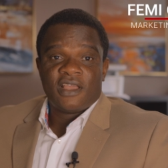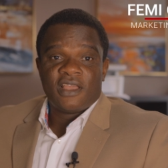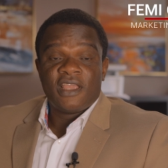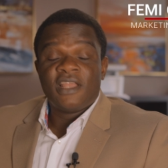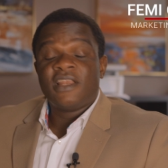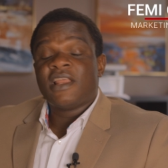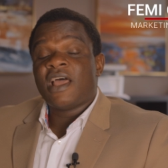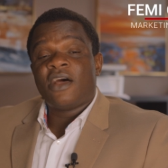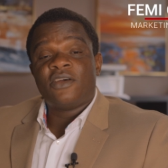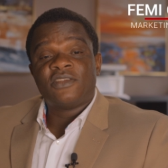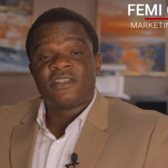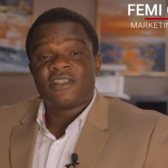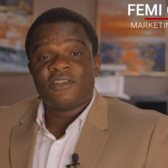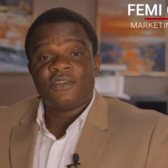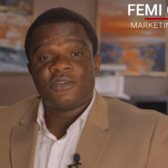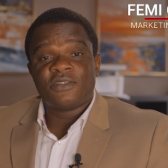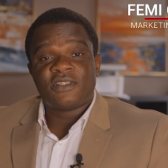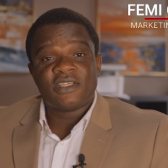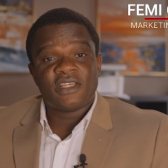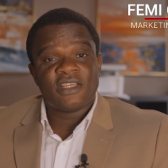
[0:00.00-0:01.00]
in house in
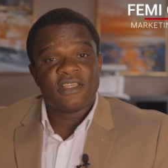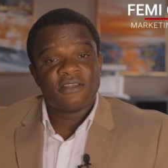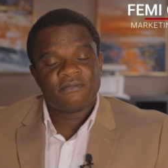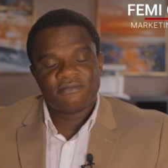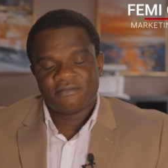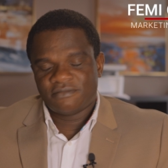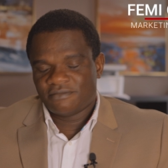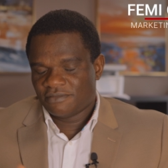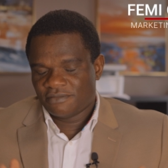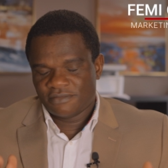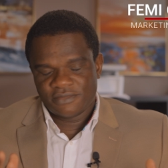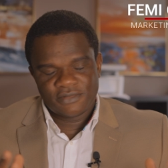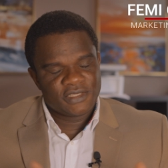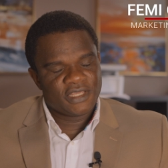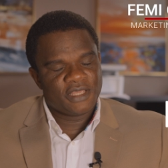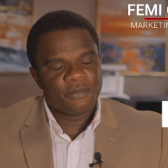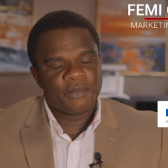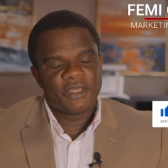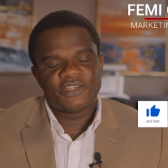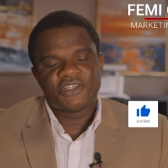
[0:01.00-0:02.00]
your team,
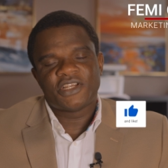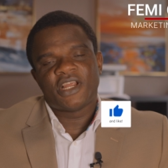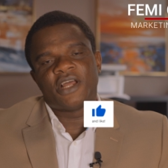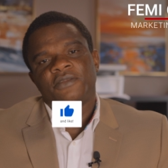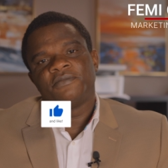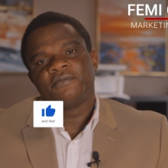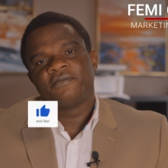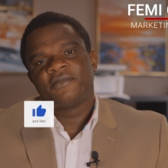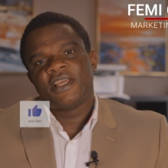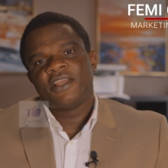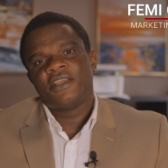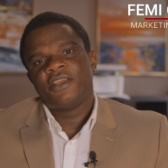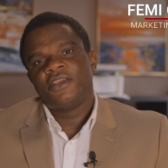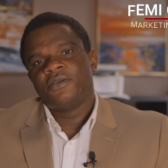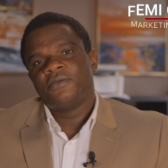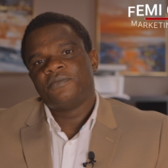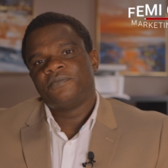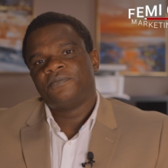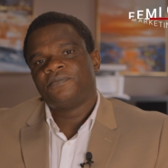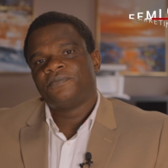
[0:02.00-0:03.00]
give me a shout. Thank
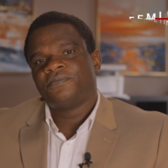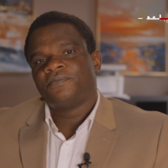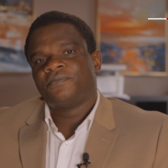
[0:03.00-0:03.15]
you.